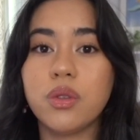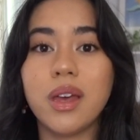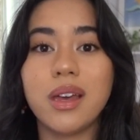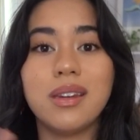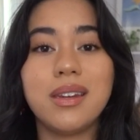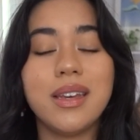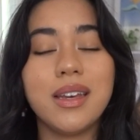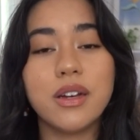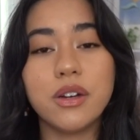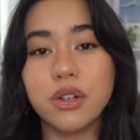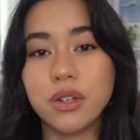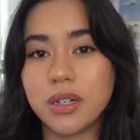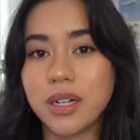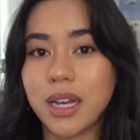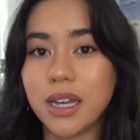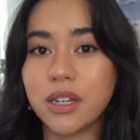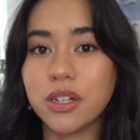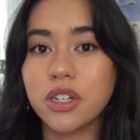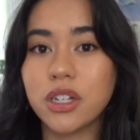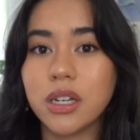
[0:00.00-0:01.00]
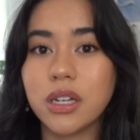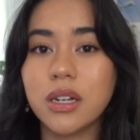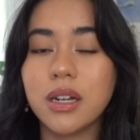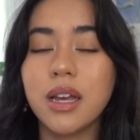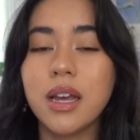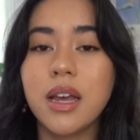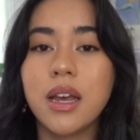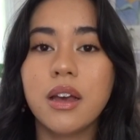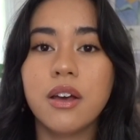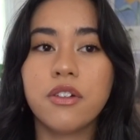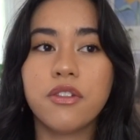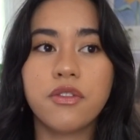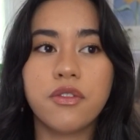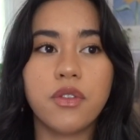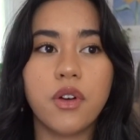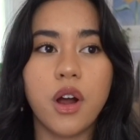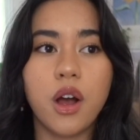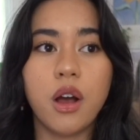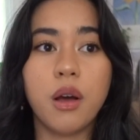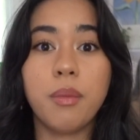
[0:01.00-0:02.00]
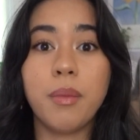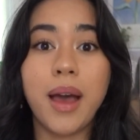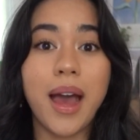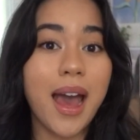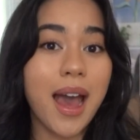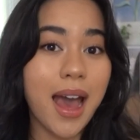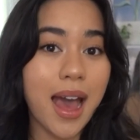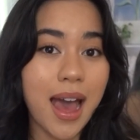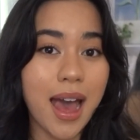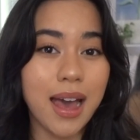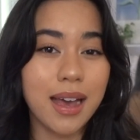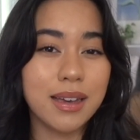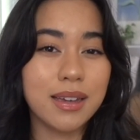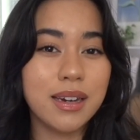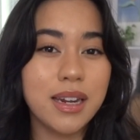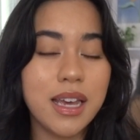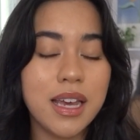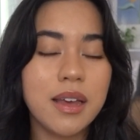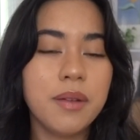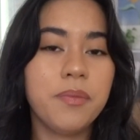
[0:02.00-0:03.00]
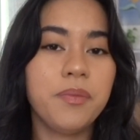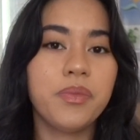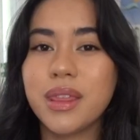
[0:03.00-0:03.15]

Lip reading: any irritation from acne,